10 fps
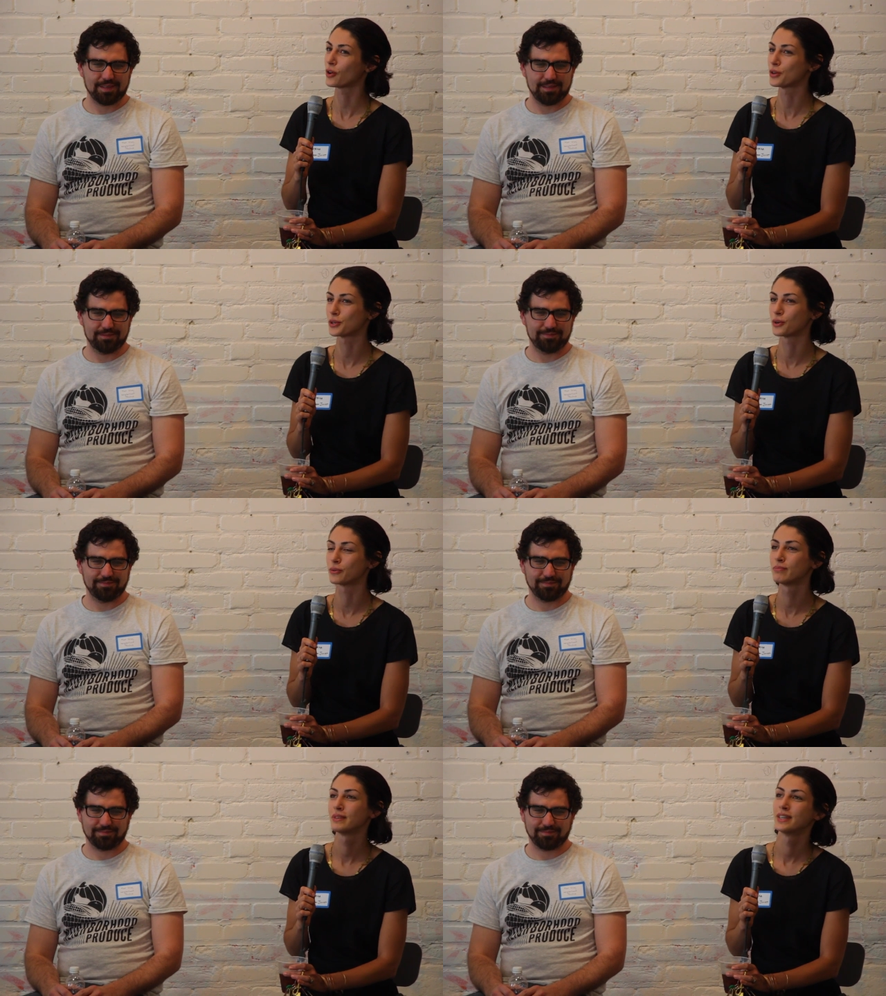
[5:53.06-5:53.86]
Speaker 1: and
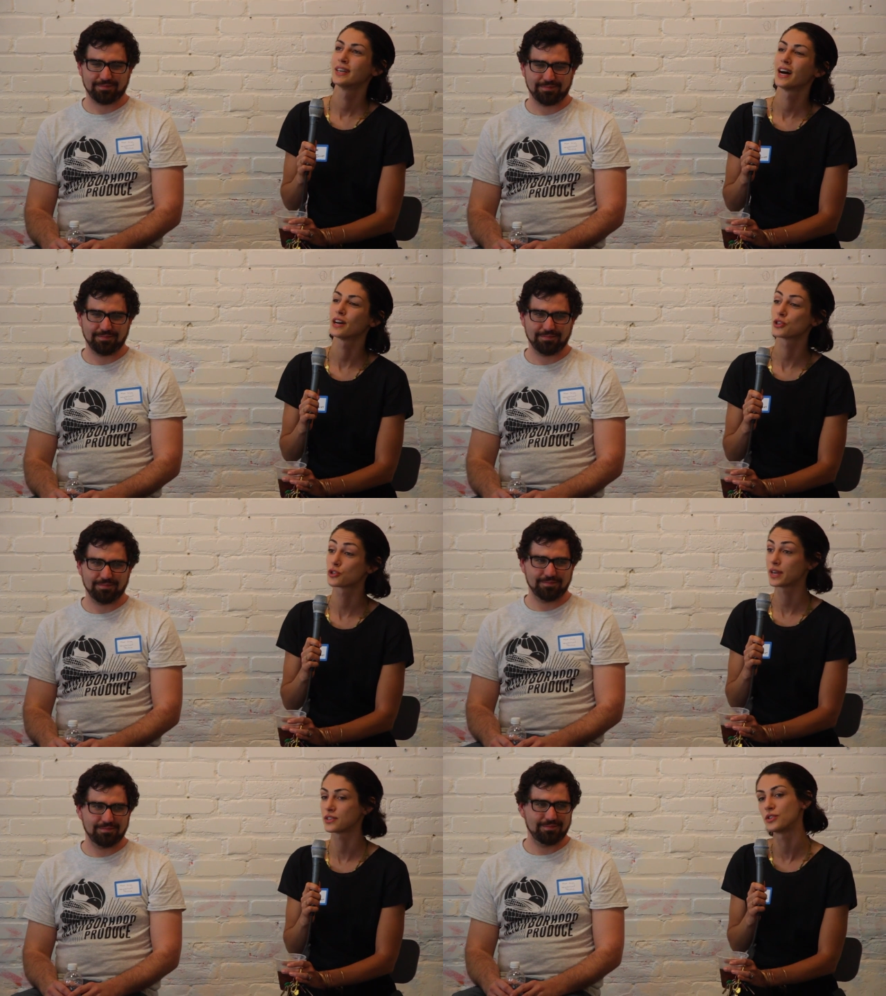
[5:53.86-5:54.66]
also uh,
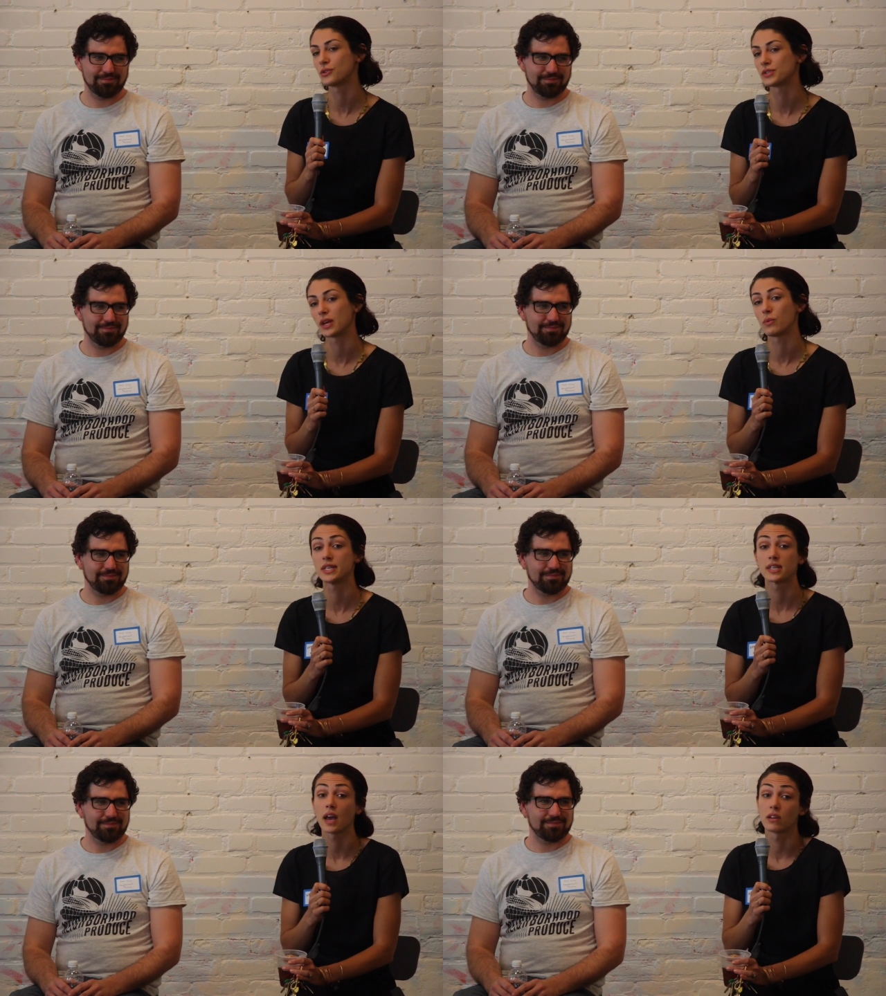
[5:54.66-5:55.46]
stress inducing.
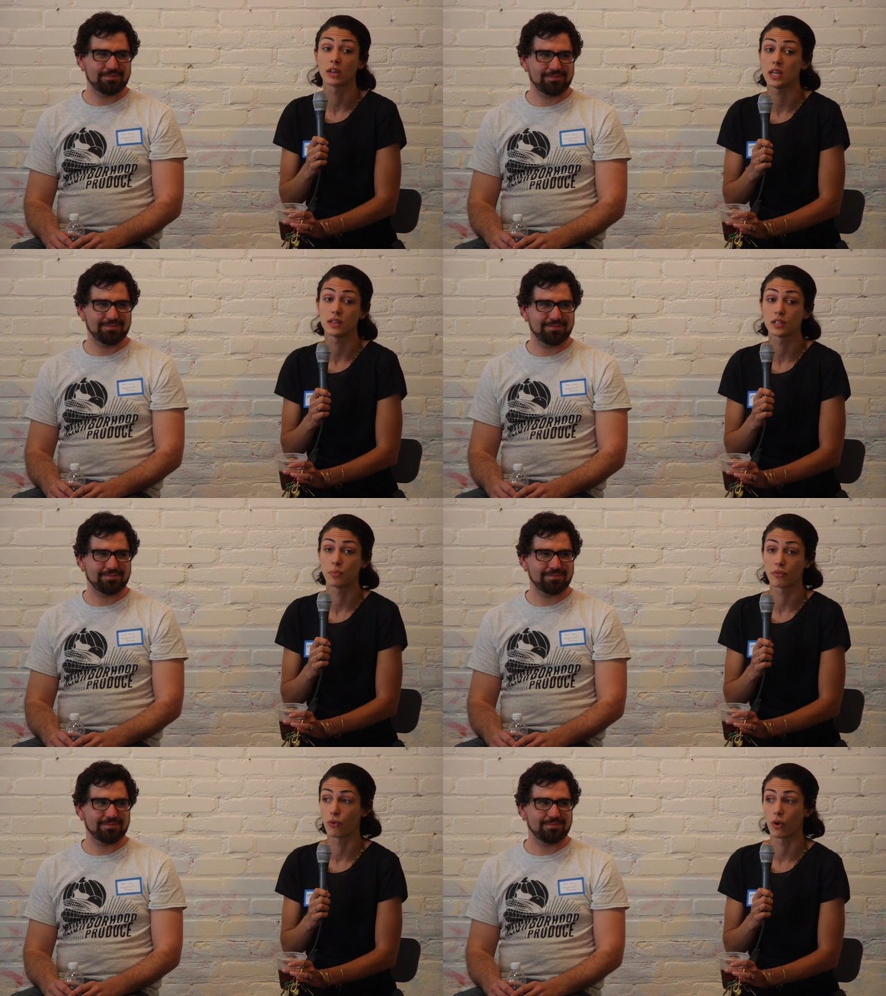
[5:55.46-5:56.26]
We signed a lease
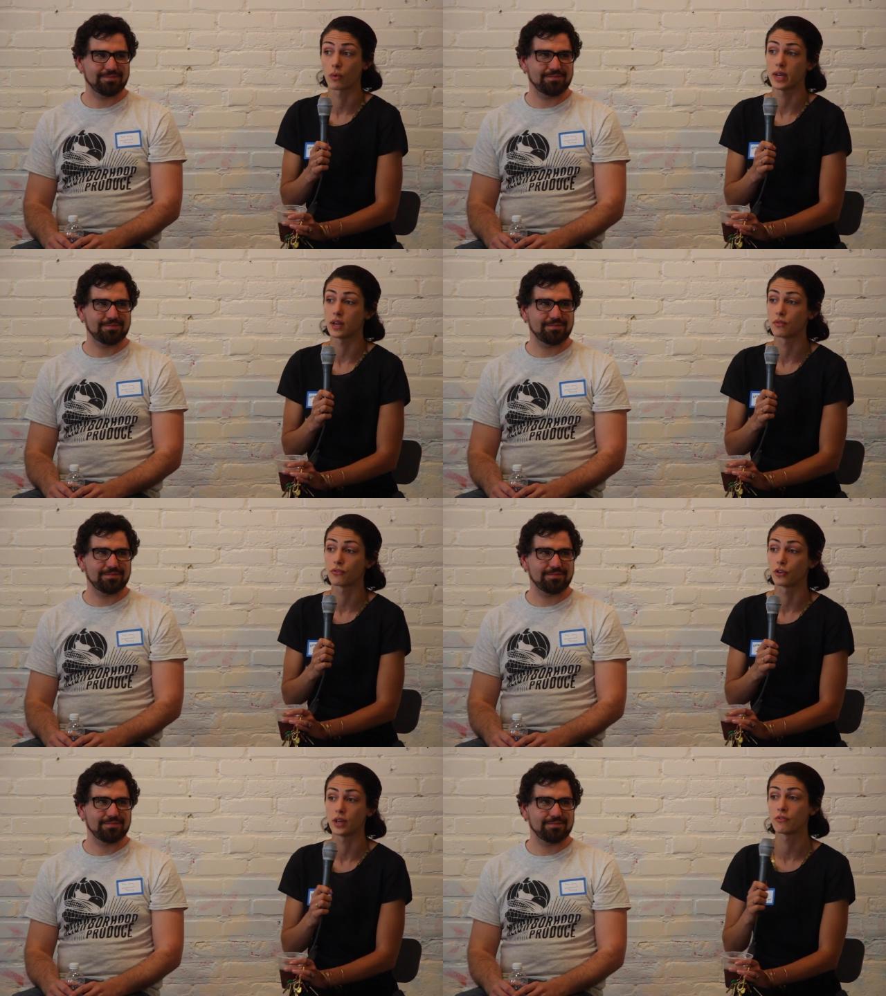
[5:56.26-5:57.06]
before we
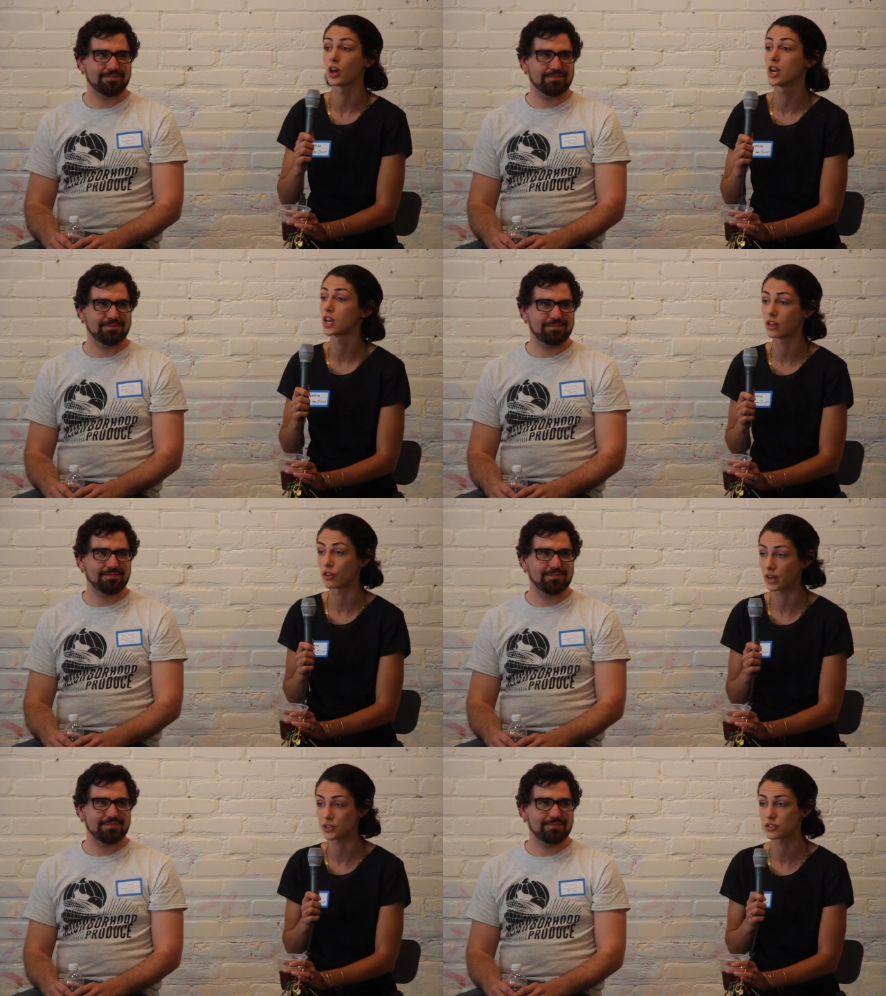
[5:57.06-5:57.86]
had fully
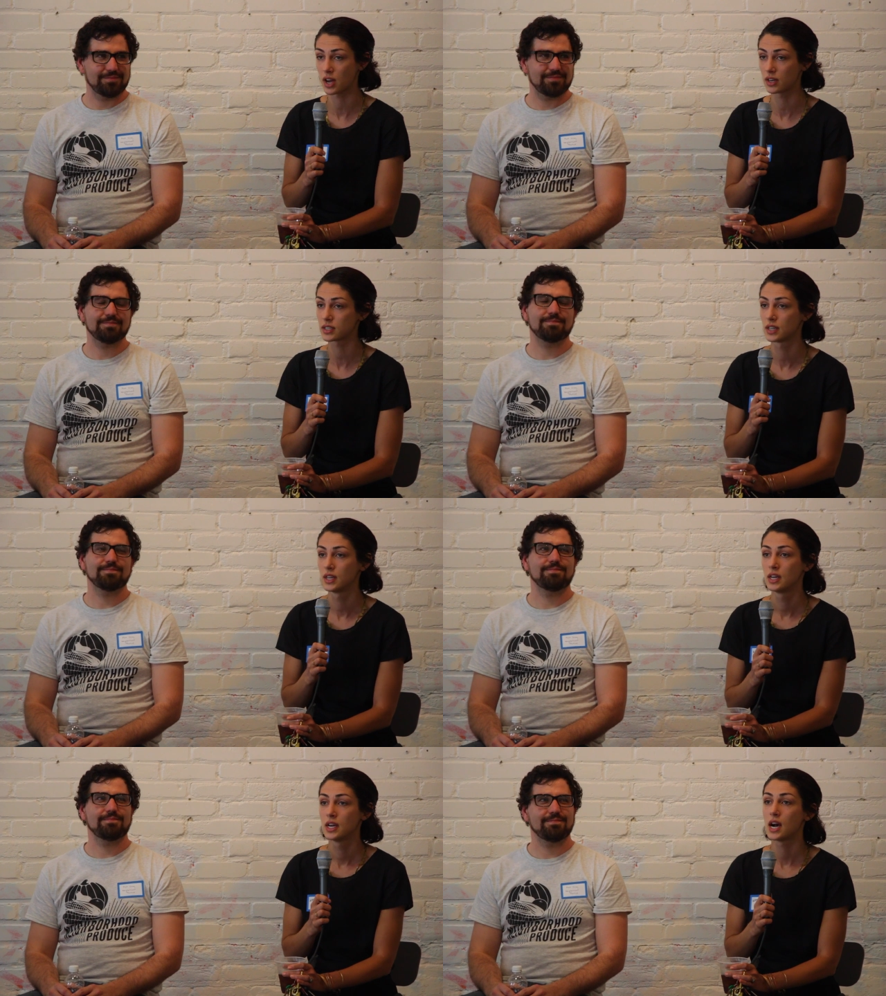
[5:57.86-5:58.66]
funded the restaurant.
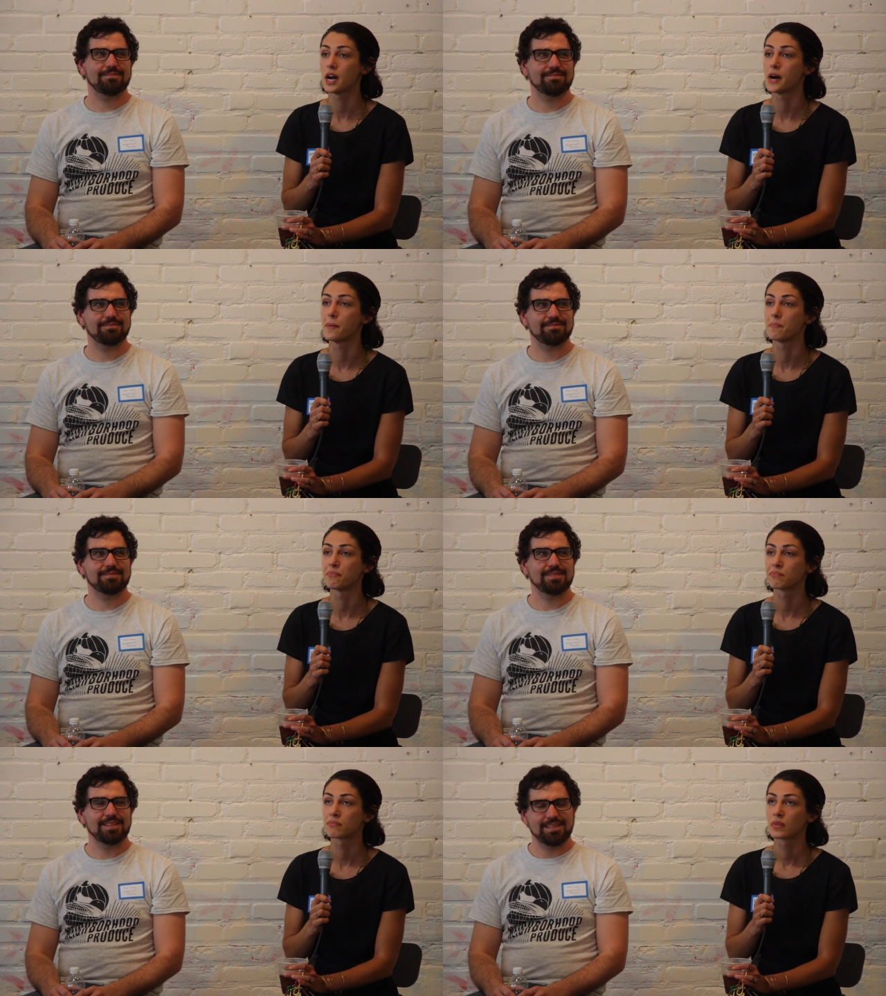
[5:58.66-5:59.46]

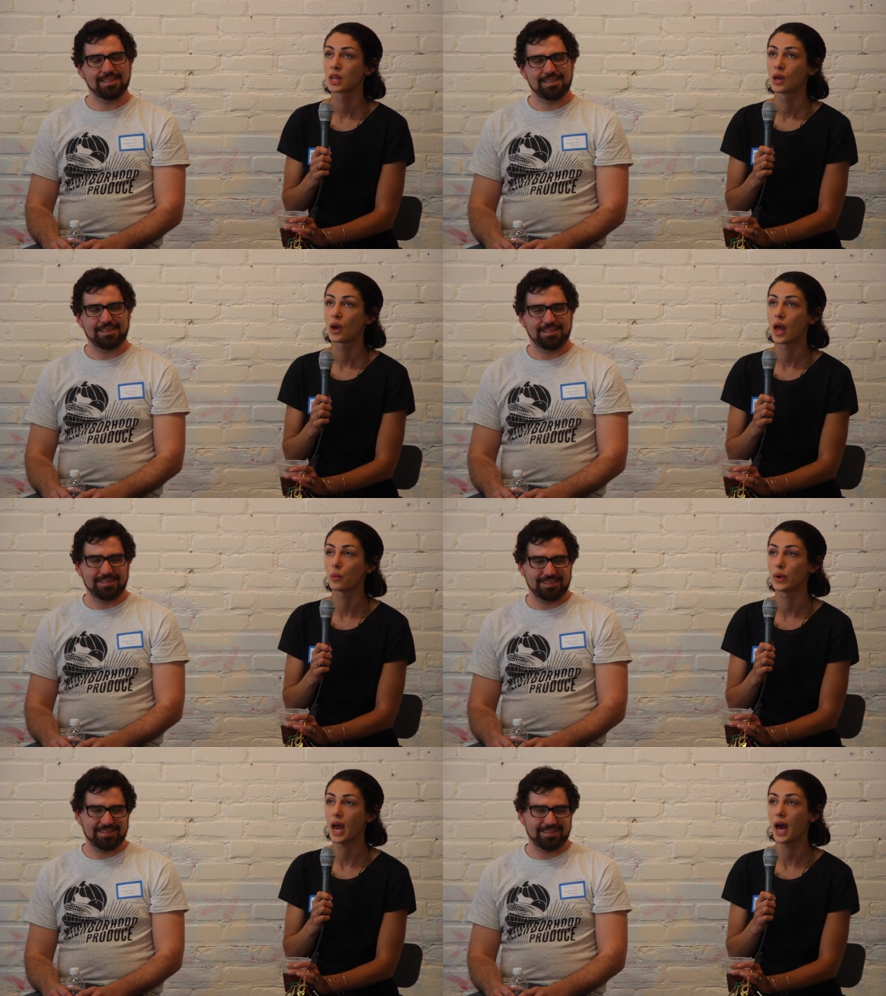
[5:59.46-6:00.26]
Um,
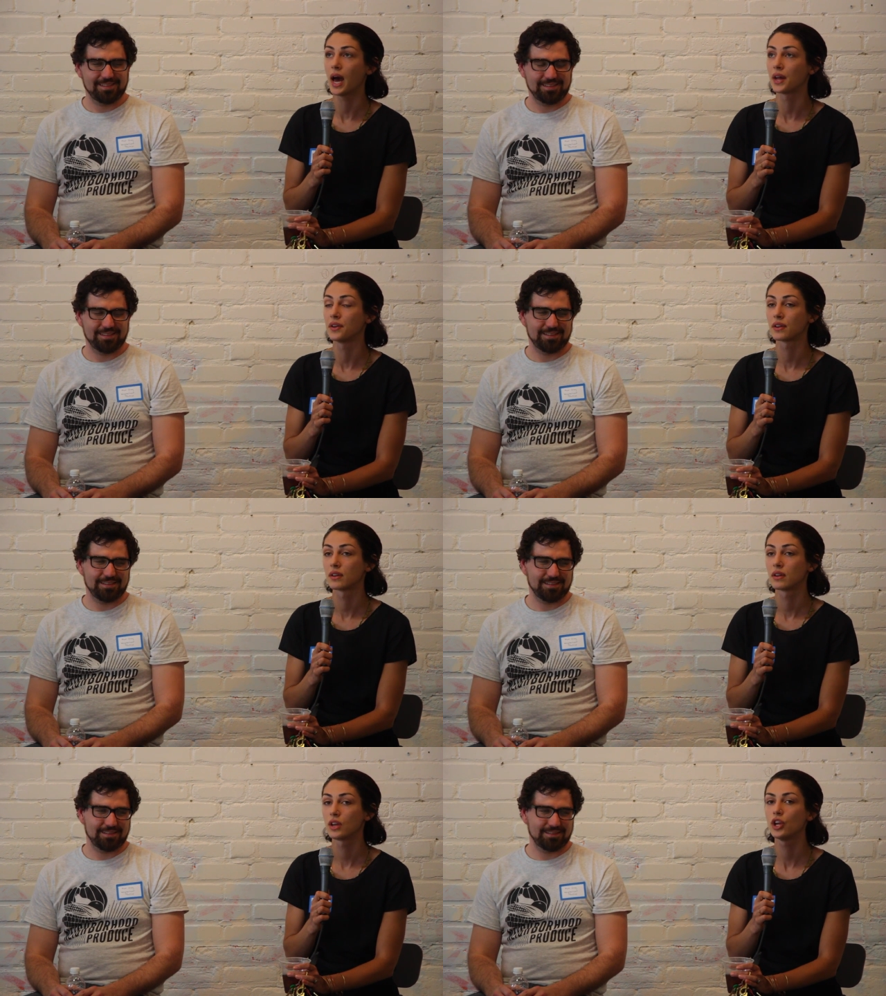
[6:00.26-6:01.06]
and we had,
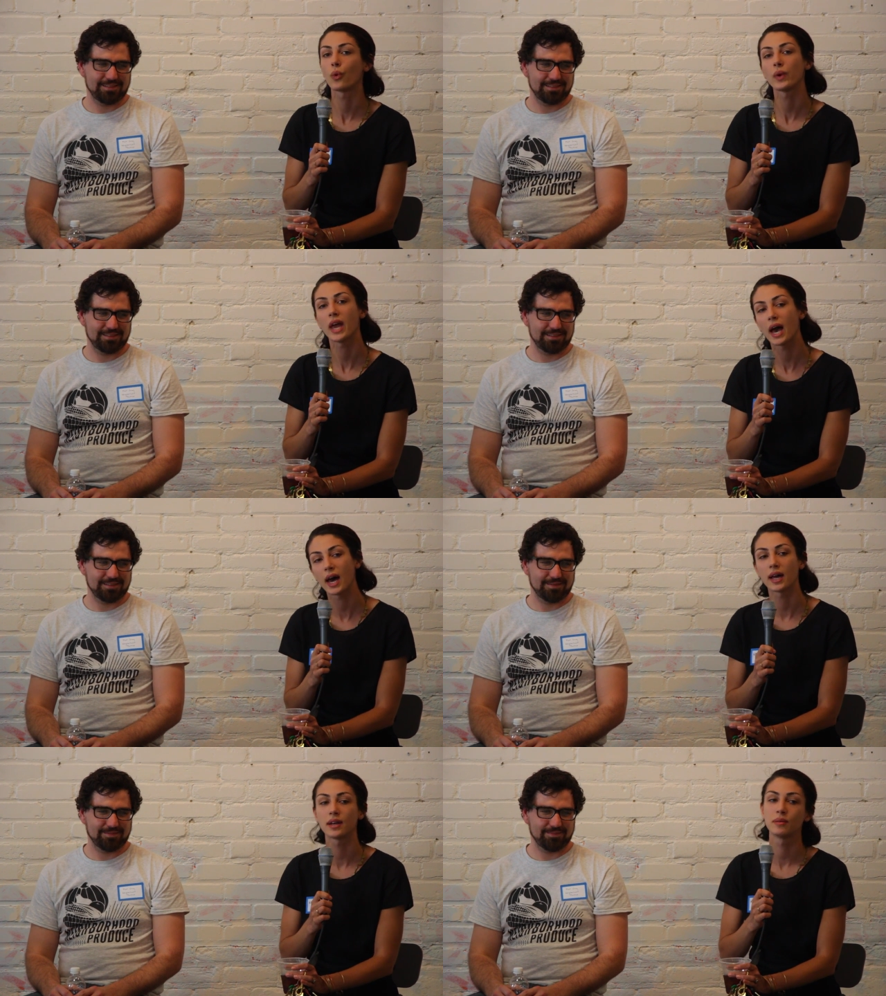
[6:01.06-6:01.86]
you know, we
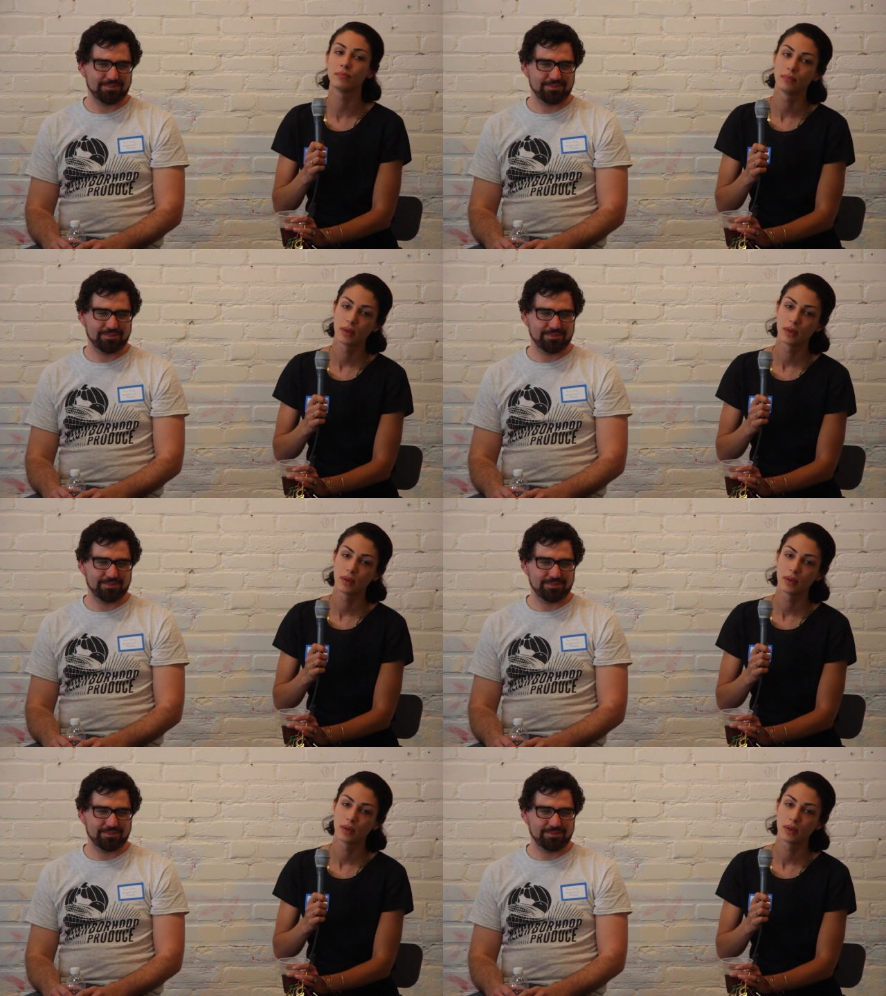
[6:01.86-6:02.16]
had